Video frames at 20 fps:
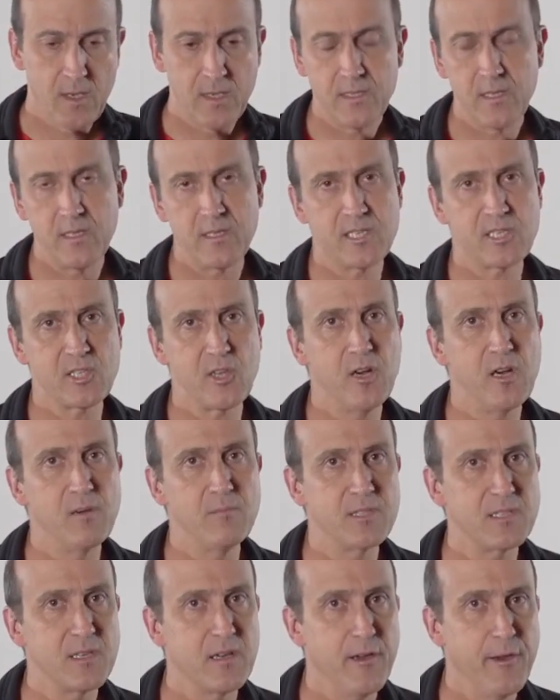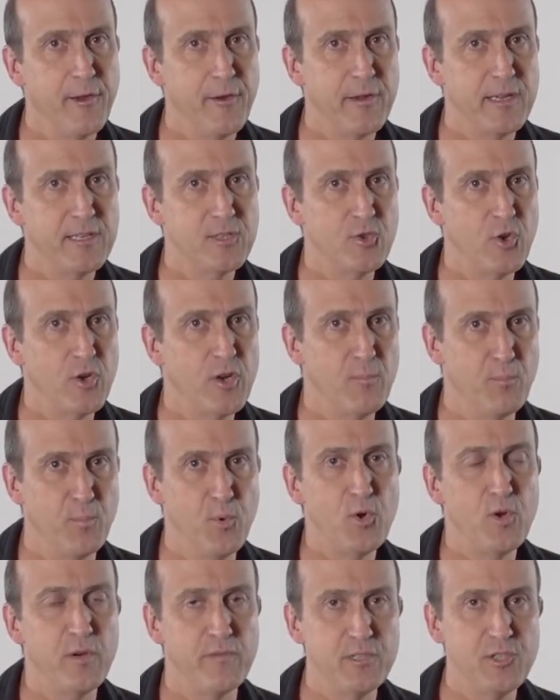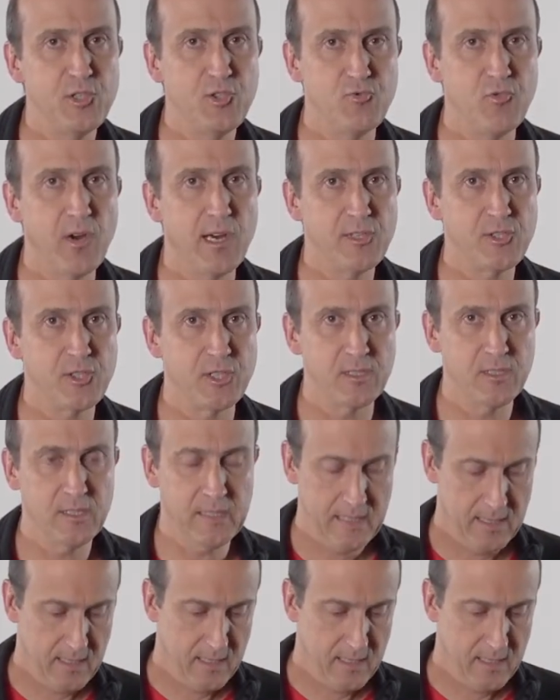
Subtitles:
See, the Psalms is not a book of instruction.